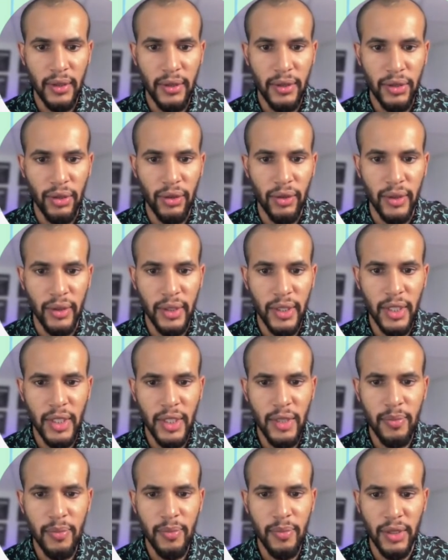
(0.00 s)
So this
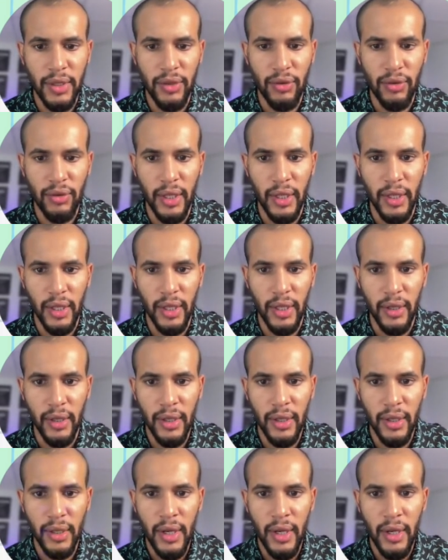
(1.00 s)
plaza right here,
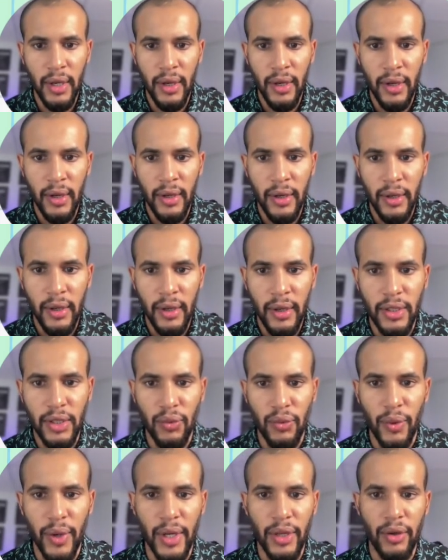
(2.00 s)
this
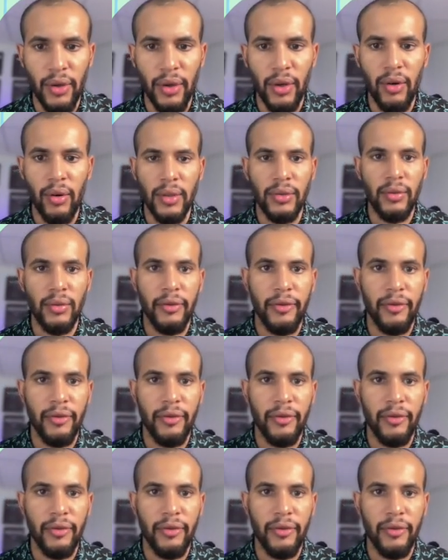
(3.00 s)
is where you're going to